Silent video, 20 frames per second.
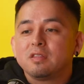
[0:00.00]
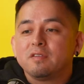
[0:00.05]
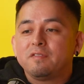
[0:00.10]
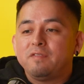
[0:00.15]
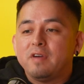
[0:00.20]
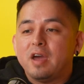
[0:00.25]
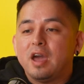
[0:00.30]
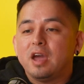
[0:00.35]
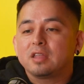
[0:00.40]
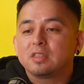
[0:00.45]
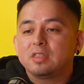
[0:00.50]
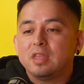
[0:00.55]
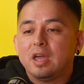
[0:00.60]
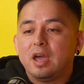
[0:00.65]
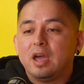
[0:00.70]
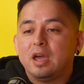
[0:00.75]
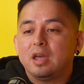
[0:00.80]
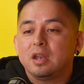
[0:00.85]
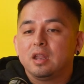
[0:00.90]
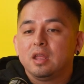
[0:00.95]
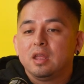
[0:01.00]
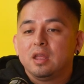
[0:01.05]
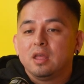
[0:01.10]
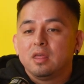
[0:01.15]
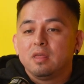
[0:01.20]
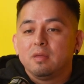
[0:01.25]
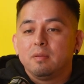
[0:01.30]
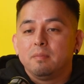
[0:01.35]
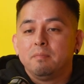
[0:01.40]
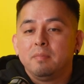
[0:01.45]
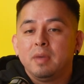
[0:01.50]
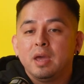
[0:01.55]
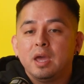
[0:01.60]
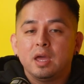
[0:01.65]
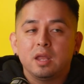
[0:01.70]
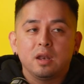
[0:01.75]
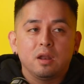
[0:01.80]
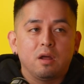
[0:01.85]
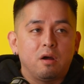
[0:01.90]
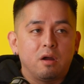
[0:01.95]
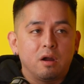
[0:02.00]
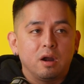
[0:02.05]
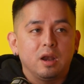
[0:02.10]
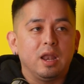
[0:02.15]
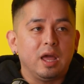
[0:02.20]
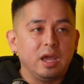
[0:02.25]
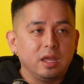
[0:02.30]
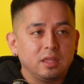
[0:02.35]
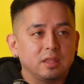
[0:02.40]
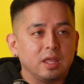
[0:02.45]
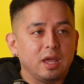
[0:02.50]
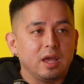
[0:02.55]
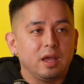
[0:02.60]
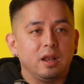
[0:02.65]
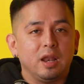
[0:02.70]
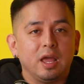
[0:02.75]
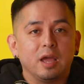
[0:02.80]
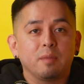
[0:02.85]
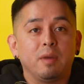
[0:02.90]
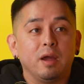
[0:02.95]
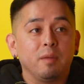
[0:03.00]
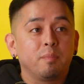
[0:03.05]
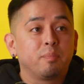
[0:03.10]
the fact that men are like that. Like